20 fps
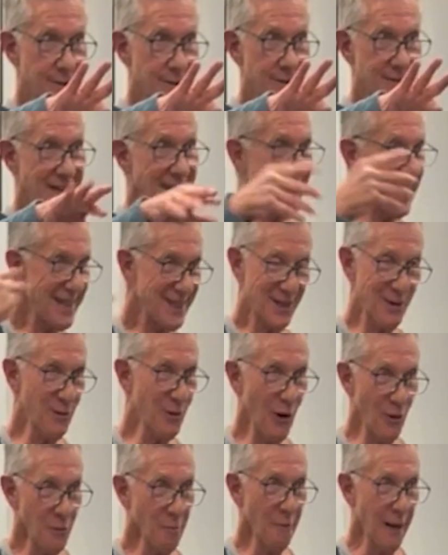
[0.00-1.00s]
They got
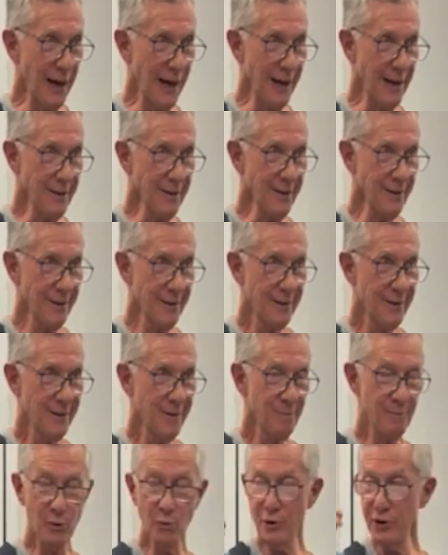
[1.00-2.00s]
their own
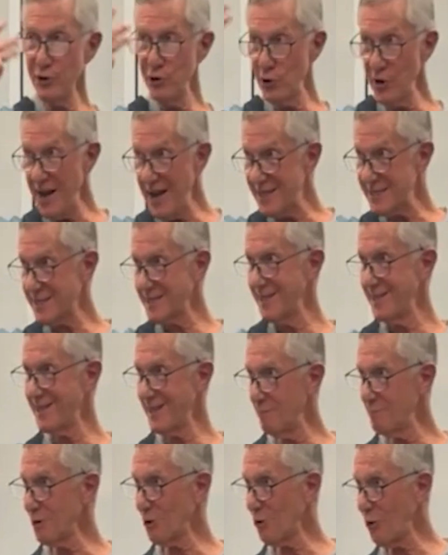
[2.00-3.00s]
mind, but when you're asking
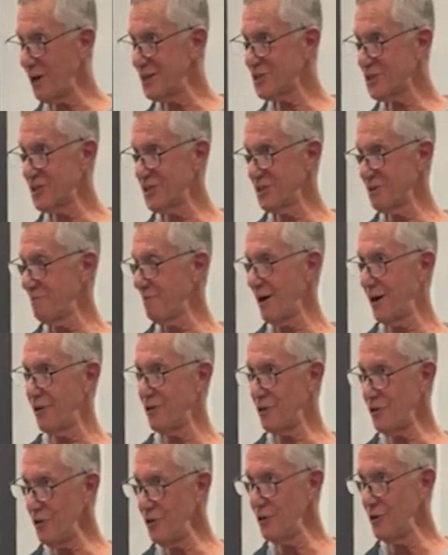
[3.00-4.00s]
them a question
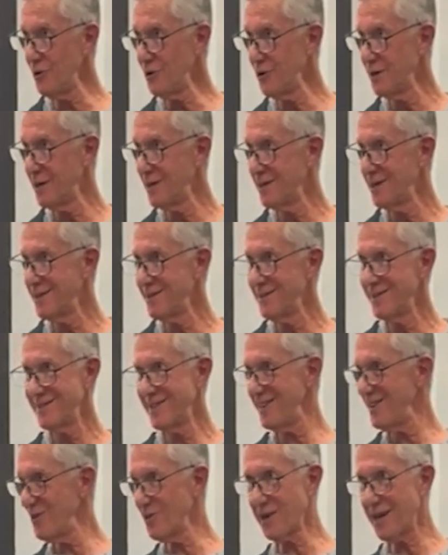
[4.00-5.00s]
about you,
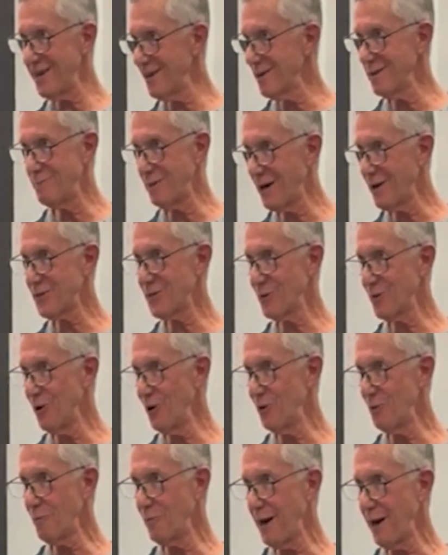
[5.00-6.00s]
they don't care about their
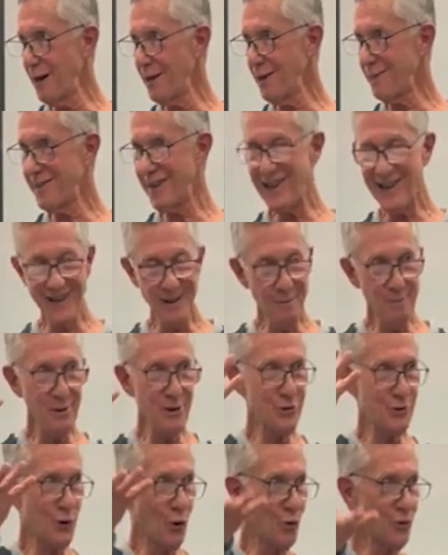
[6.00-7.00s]
own mind. They can
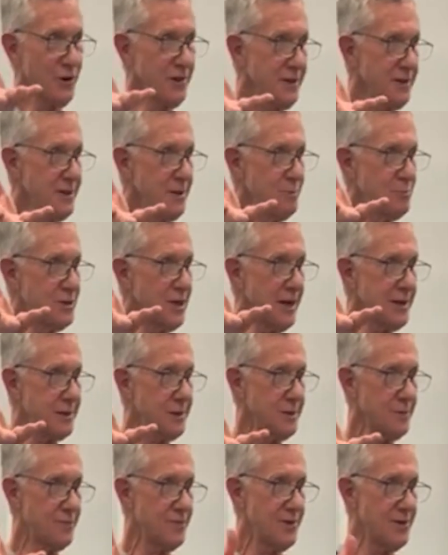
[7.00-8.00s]
be totally
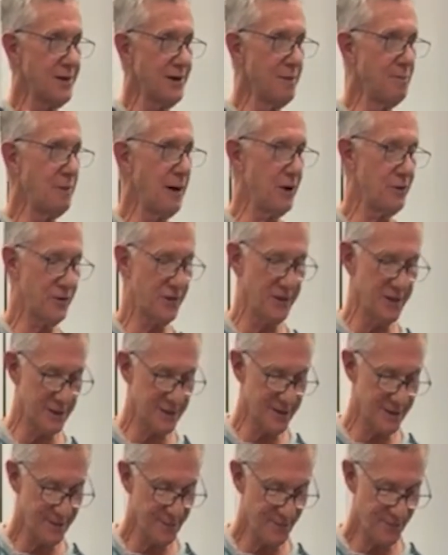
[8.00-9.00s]
objective about
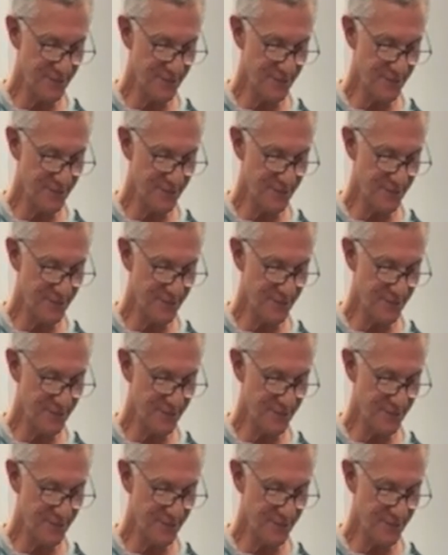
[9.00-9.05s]
this.